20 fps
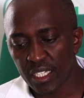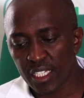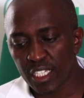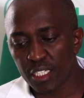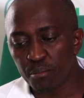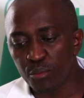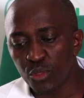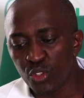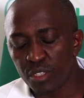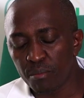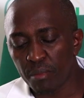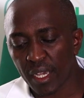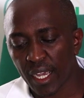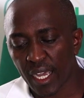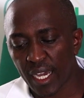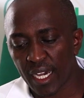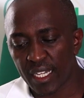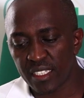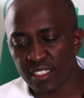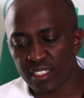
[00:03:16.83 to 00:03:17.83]
immune
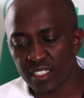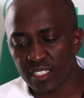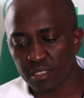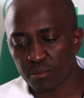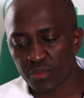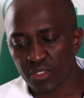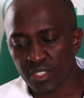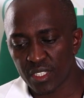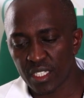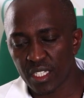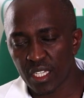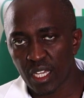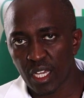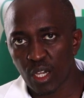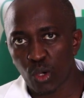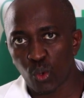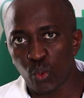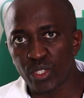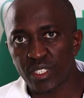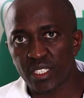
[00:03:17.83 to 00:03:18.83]
mechanisms,
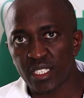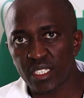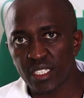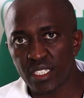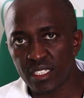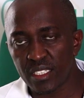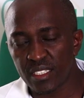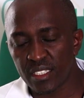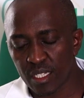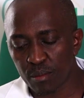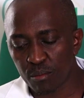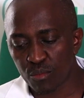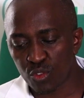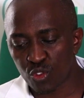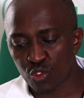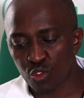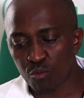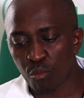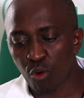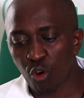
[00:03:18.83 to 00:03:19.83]
which leads them
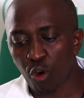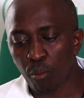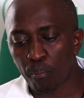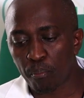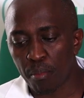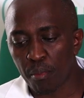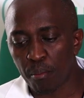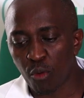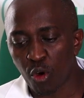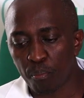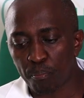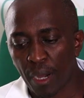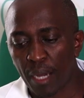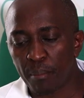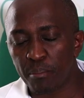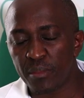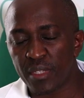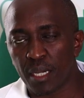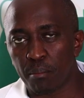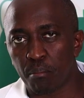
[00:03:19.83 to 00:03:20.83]
to more
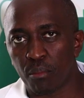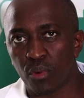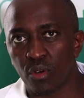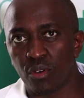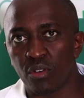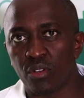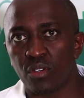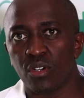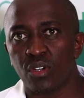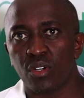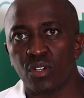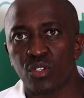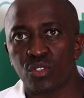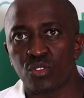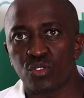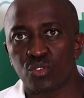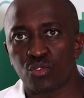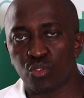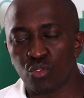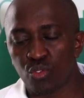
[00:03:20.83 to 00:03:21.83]
permeable
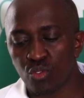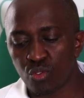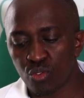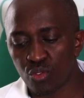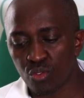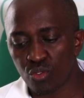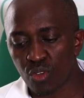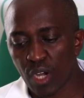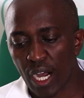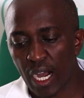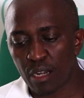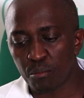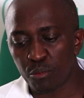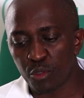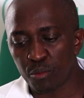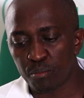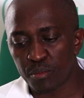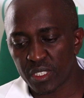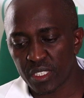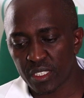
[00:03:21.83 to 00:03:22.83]
to
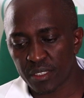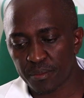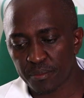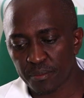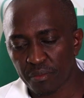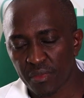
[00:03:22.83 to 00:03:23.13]
albumin,